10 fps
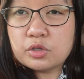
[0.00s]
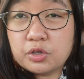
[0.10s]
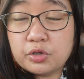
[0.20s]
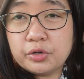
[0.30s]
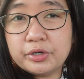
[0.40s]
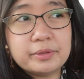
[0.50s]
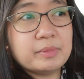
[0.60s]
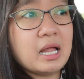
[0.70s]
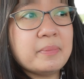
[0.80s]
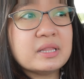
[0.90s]
Yon,
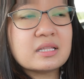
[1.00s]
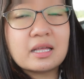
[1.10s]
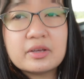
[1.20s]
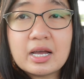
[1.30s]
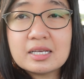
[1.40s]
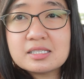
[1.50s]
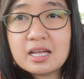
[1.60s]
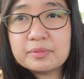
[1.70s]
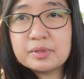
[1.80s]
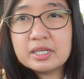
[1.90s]
malapit na tayo guys.
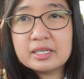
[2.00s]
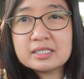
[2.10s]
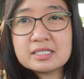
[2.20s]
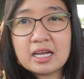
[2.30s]
nine minutes.